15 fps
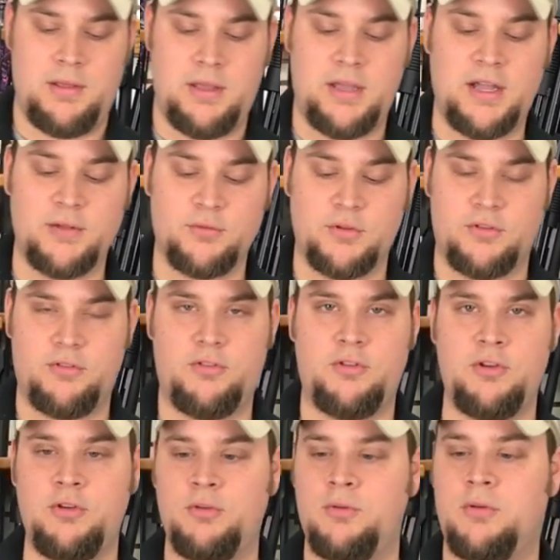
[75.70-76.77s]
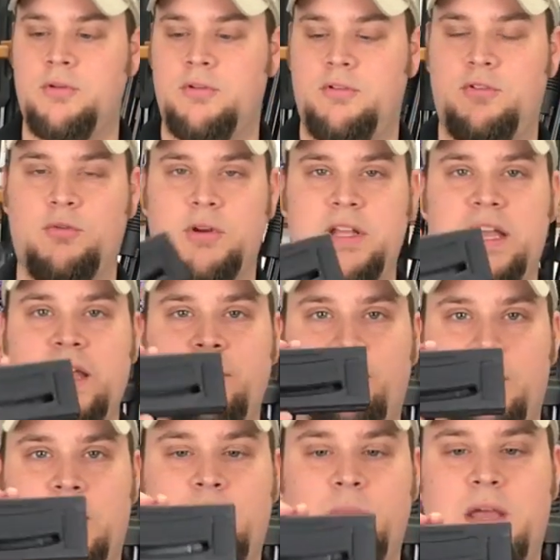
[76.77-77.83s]
It comes with two 28
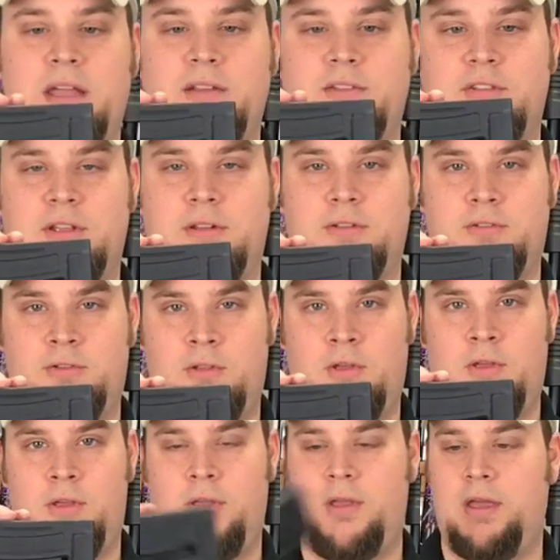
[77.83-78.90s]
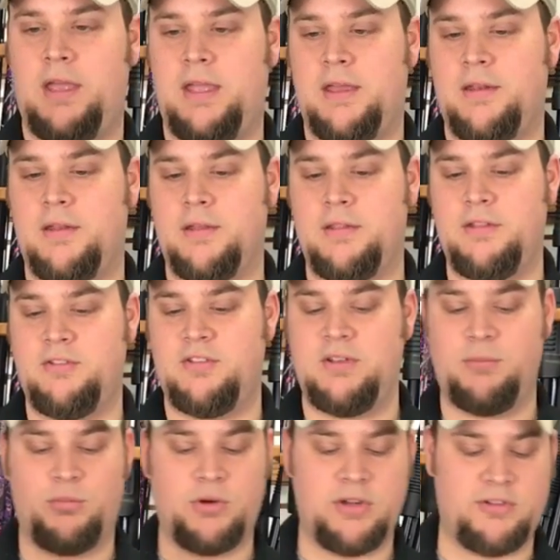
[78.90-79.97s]
round magazines, and these
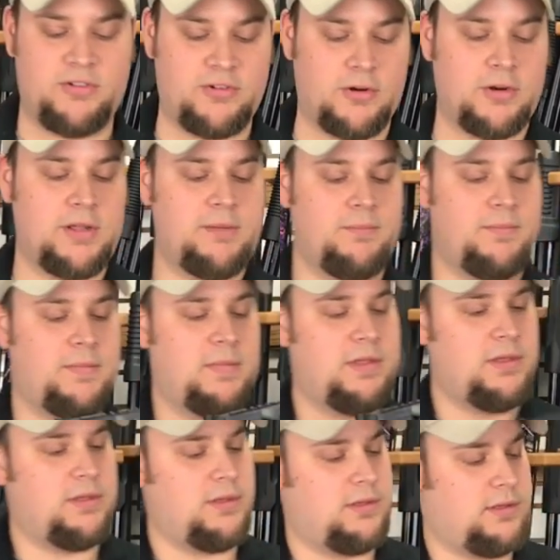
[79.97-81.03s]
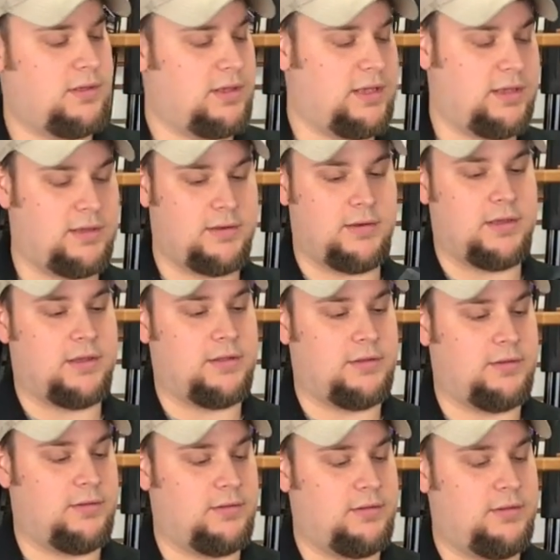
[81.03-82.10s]
seem pretty sturdy. And
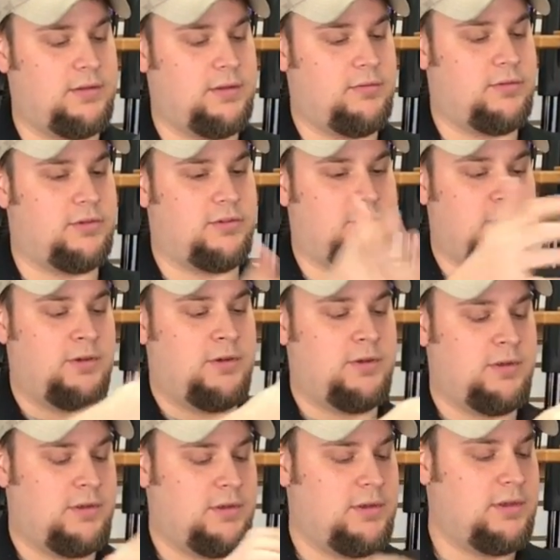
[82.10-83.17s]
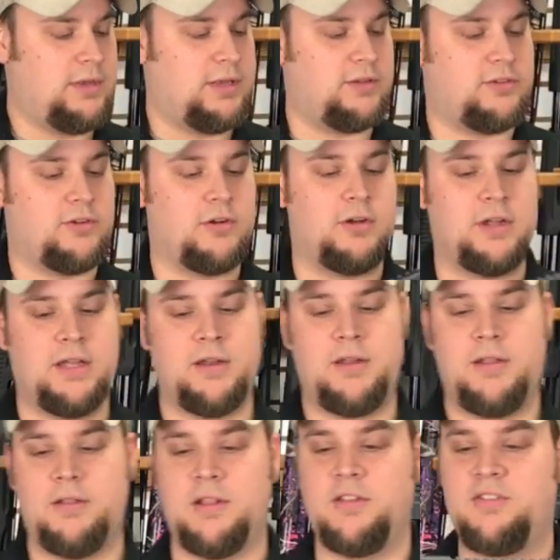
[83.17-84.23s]
just insert it in.
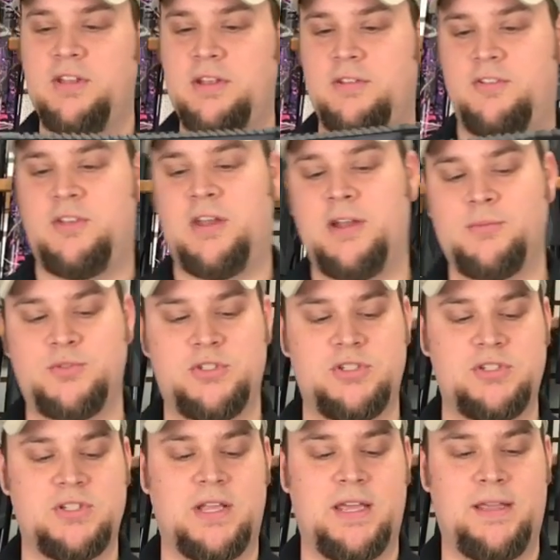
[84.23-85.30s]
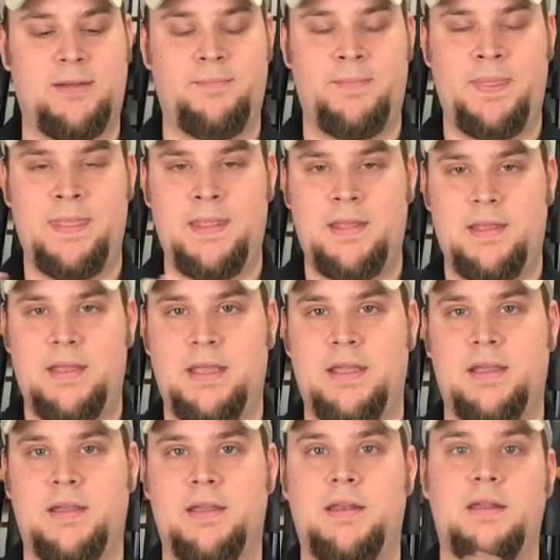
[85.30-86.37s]
This thing is set up just like
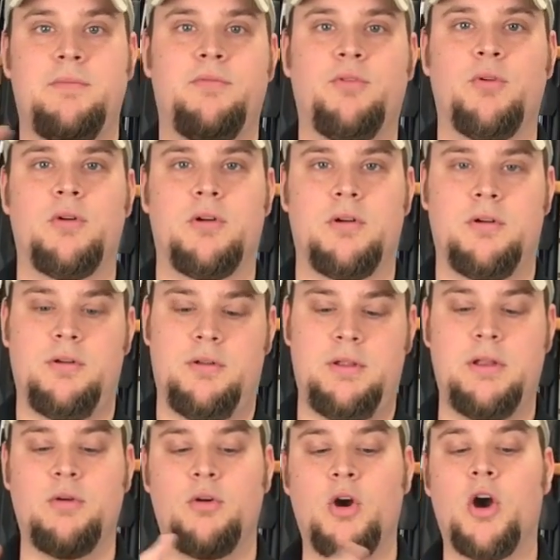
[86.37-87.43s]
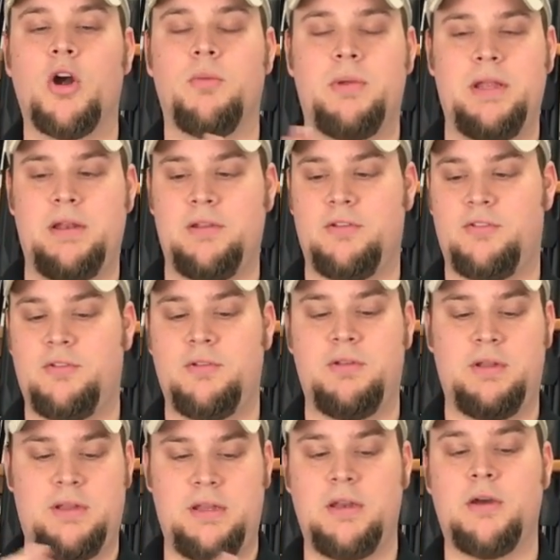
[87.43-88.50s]
an M4, you know, carbine, this,
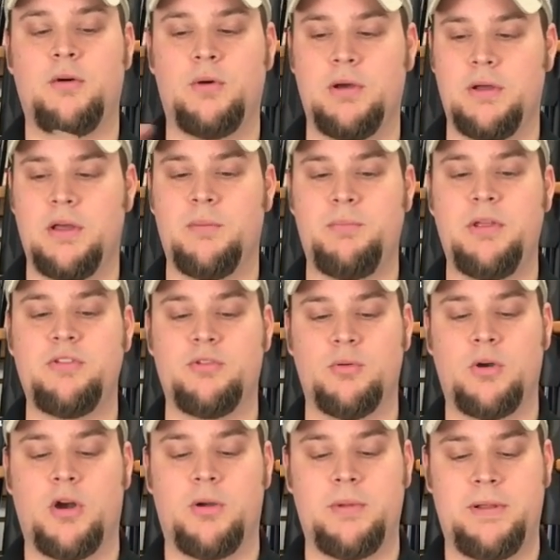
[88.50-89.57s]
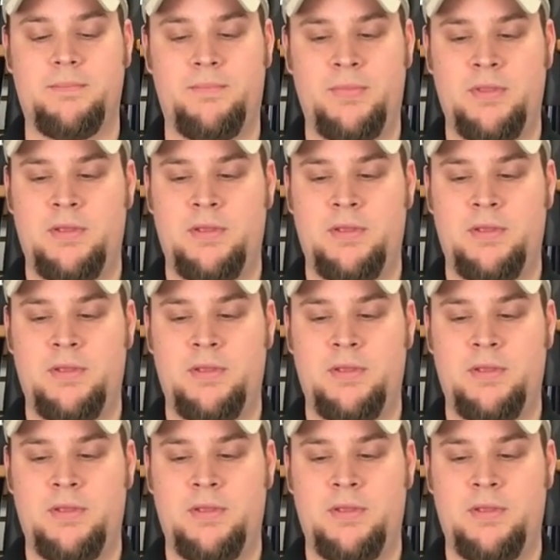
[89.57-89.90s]
you know, a pistol carbine.